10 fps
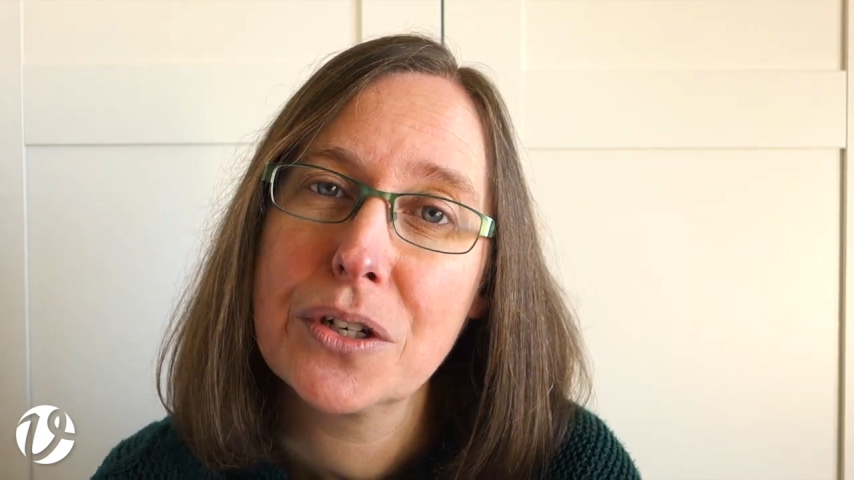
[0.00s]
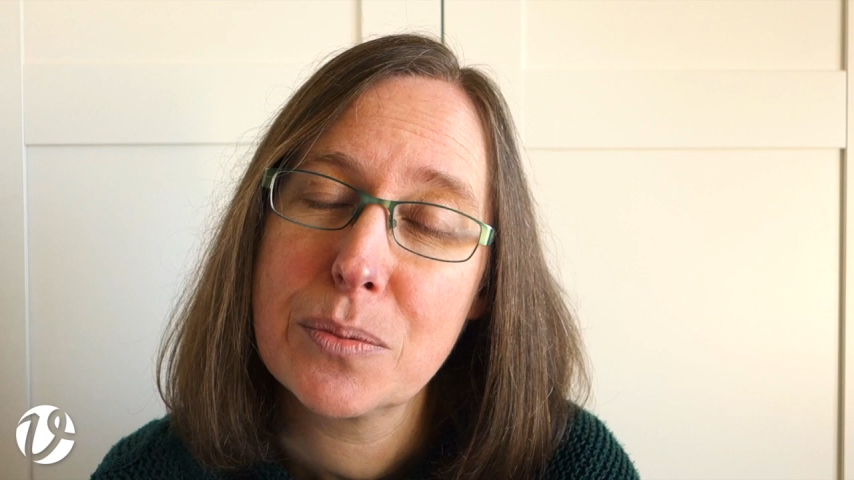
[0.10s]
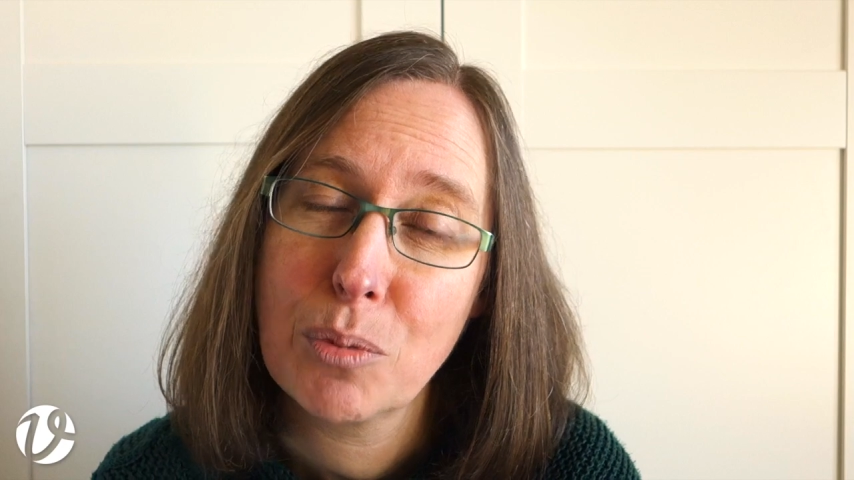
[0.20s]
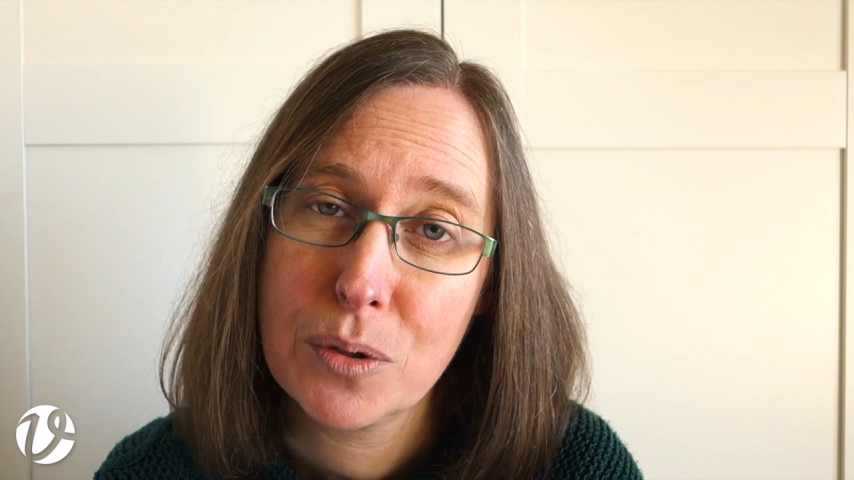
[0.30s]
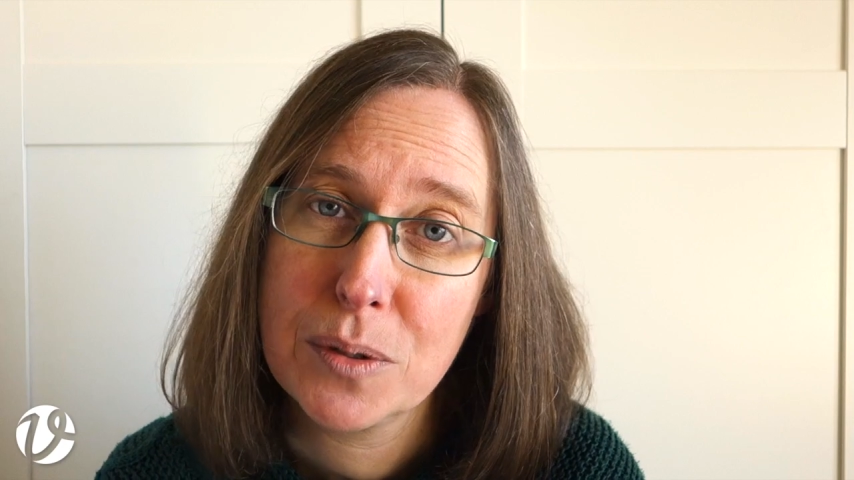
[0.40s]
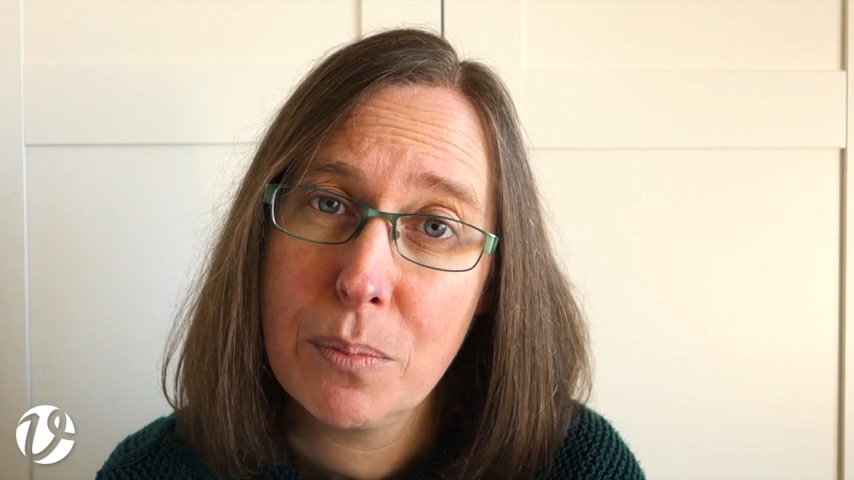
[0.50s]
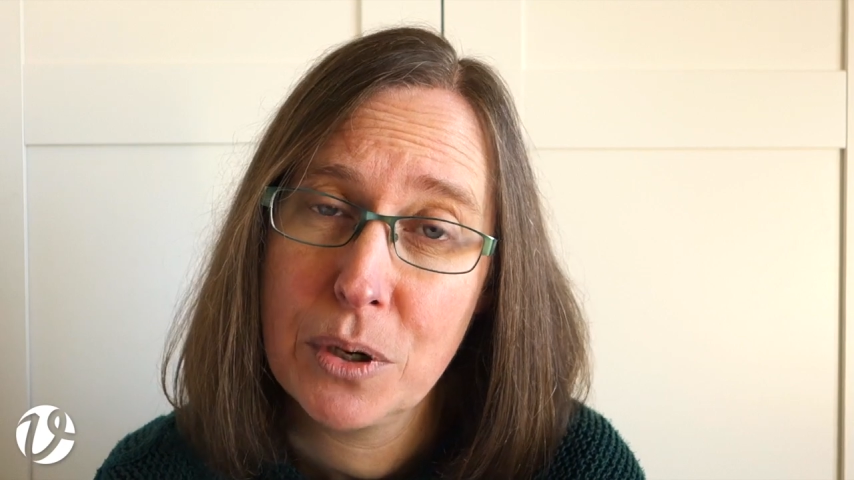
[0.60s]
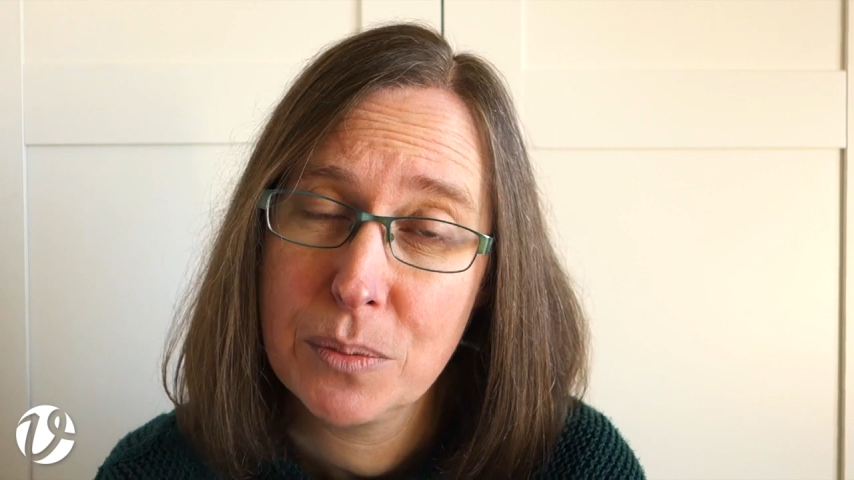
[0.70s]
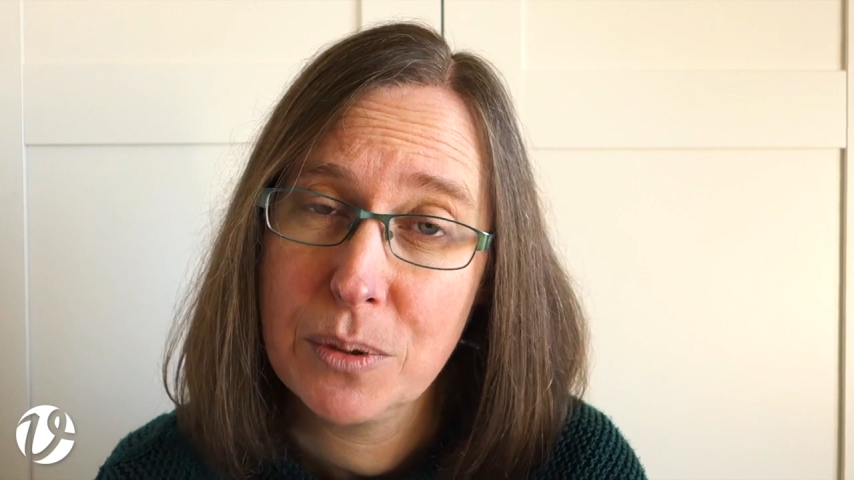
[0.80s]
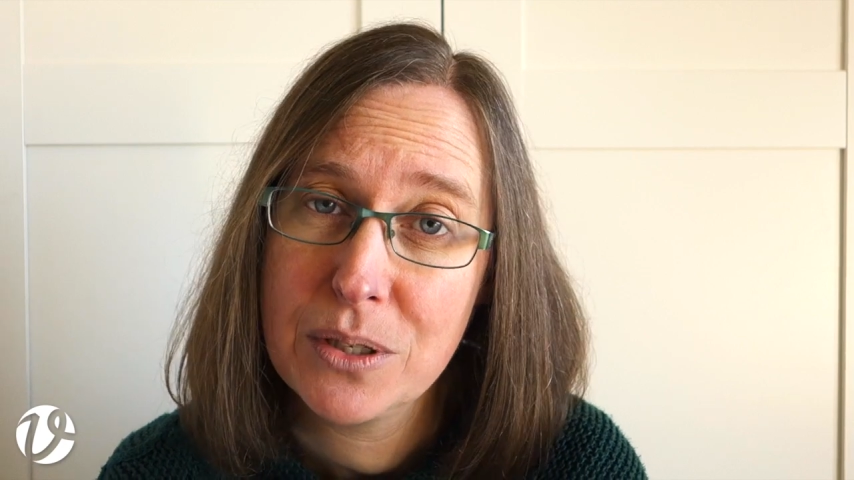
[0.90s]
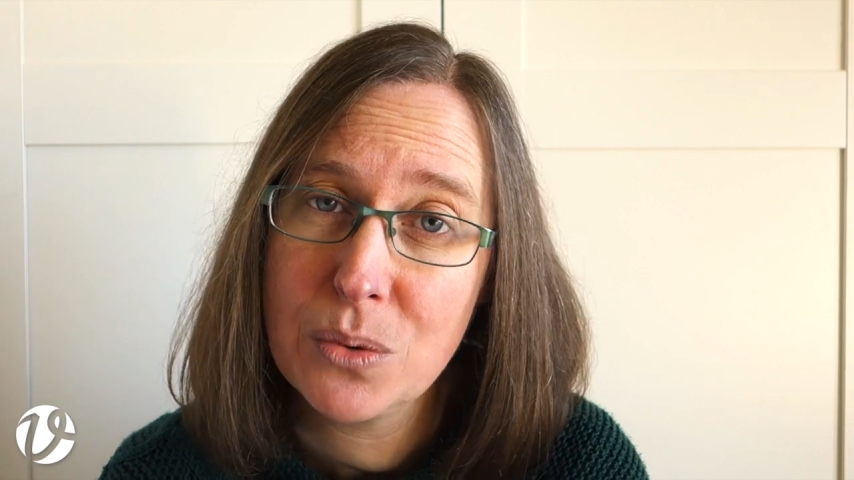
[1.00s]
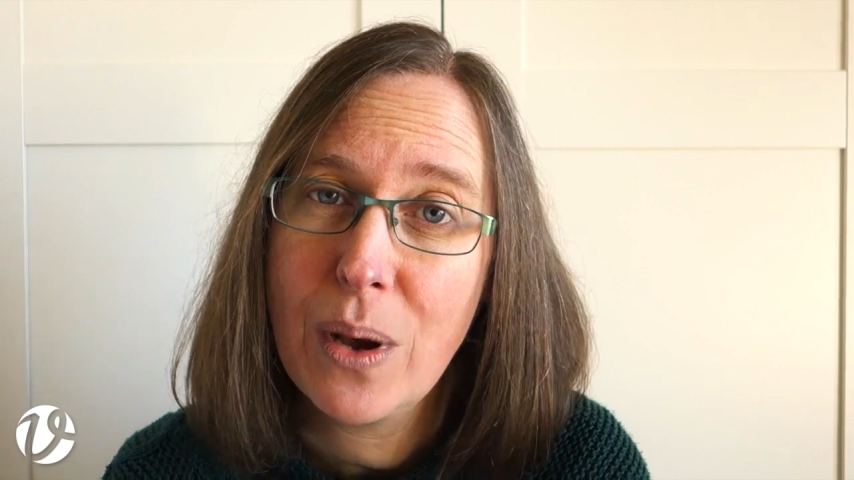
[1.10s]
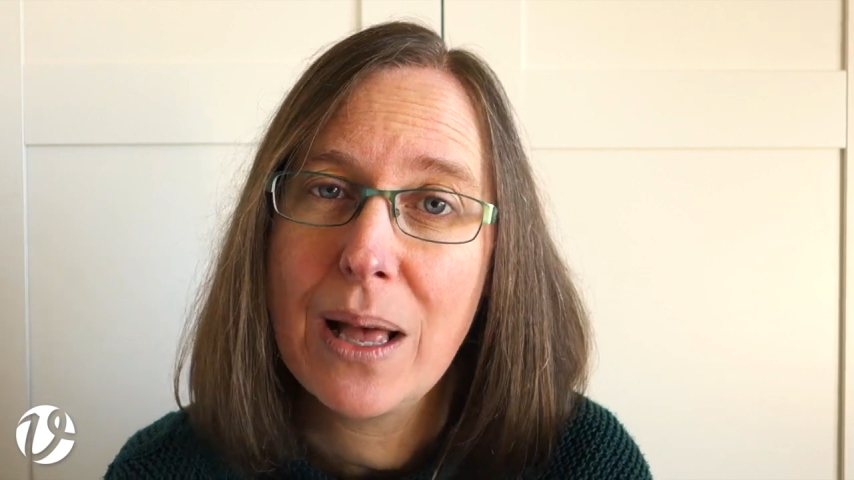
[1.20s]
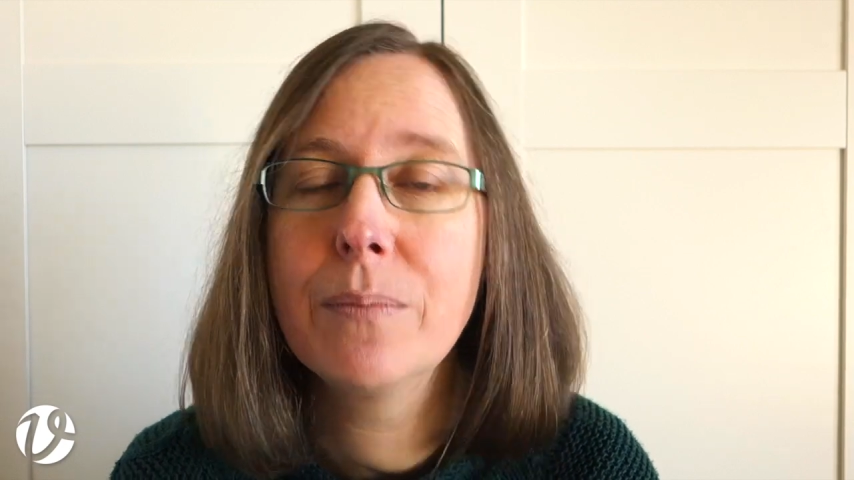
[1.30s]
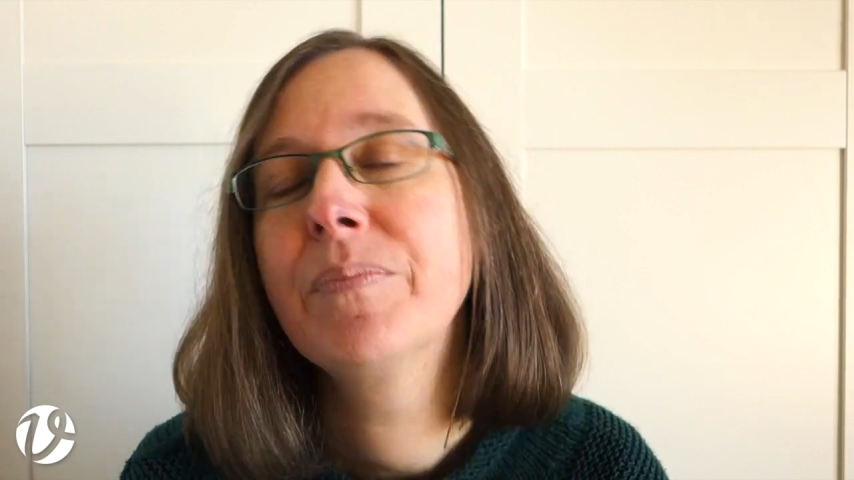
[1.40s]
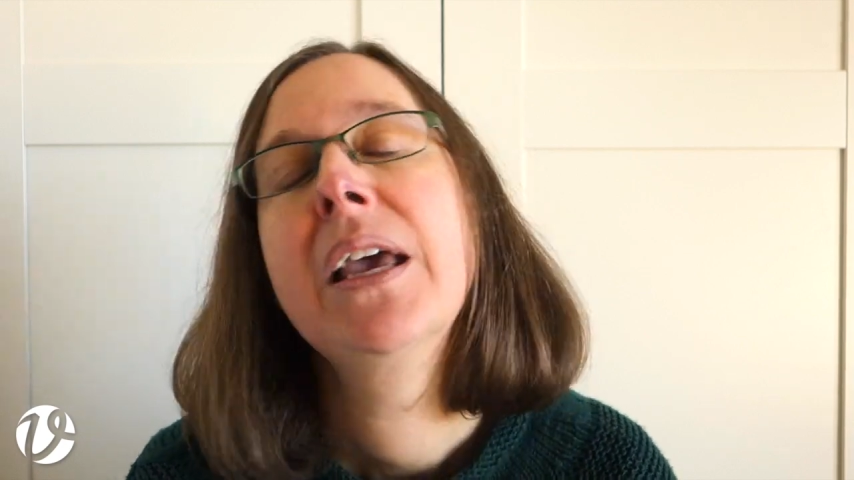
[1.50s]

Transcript: as possible as well.